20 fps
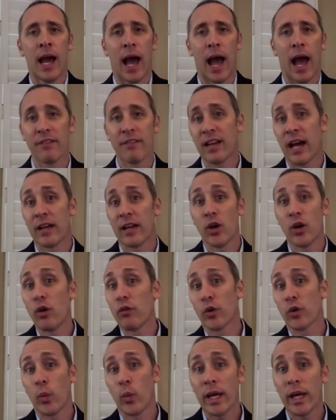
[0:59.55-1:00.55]
I've gotten
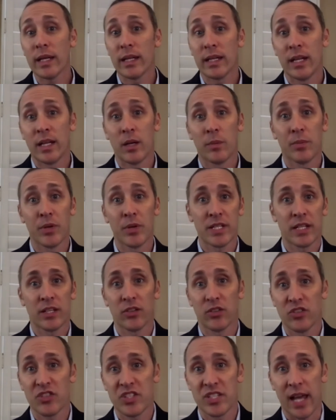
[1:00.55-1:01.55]
overweighted in a
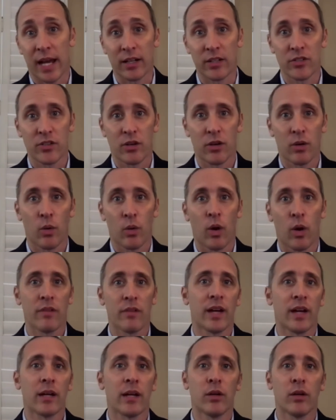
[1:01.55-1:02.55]
particular sector, or
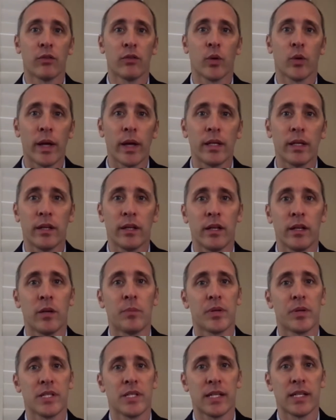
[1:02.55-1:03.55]
I've gotten overweighted in a
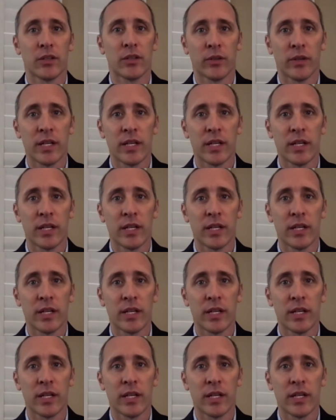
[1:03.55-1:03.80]
particular